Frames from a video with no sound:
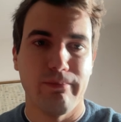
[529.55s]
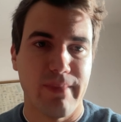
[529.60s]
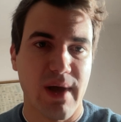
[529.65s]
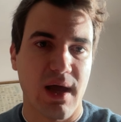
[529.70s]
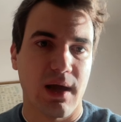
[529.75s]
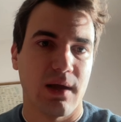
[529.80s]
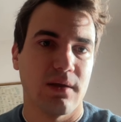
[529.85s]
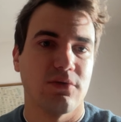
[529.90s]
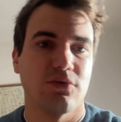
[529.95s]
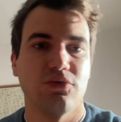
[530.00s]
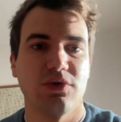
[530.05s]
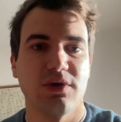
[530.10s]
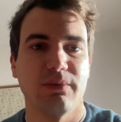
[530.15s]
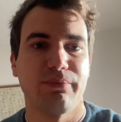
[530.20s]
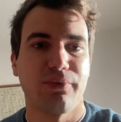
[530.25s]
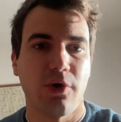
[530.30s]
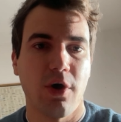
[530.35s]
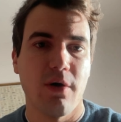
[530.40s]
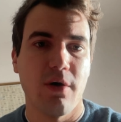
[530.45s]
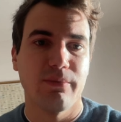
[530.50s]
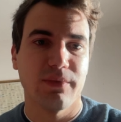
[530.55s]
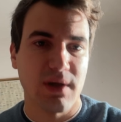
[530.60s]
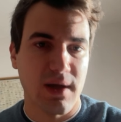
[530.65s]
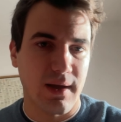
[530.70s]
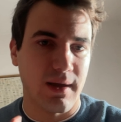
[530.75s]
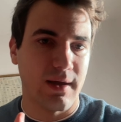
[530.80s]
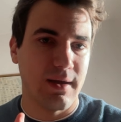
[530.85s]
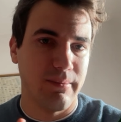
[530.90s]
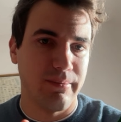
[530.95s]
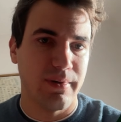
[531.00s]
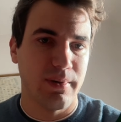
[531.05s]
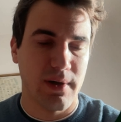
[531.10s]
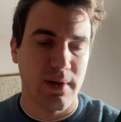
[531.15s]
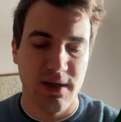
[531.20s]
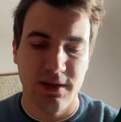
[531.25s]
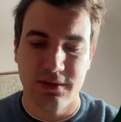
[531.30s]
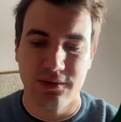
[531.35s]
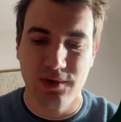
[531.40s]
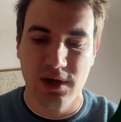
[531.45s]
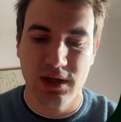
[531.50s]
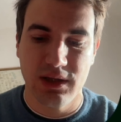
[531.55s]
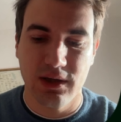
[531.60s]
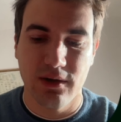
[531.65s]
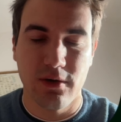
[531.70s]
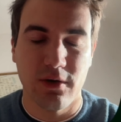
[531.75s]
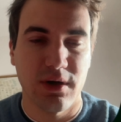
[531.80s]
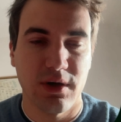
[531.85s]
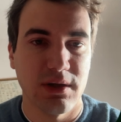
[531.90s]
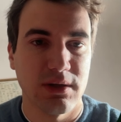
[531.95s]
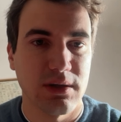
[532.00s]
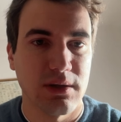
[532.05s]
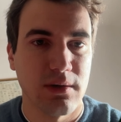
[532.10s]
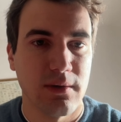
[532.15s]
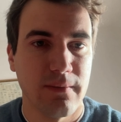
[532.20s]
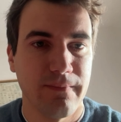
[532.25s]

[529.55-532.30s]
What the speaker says: back to the prompt and keep iterating on it.